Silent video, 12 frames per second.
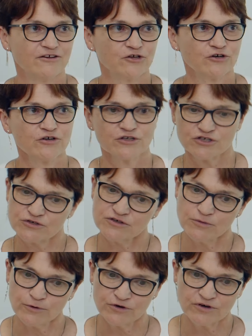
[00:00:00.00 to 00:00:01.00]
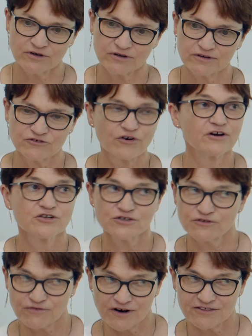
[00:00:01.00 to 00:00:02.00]
You know, you're doing your work, you're trying to do
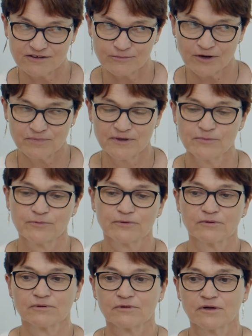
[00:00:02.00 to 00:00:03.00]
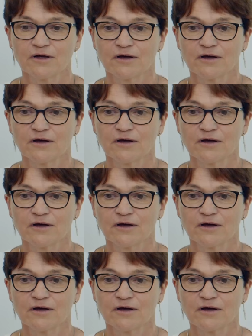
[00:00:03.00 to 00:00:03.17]
the right thing by people.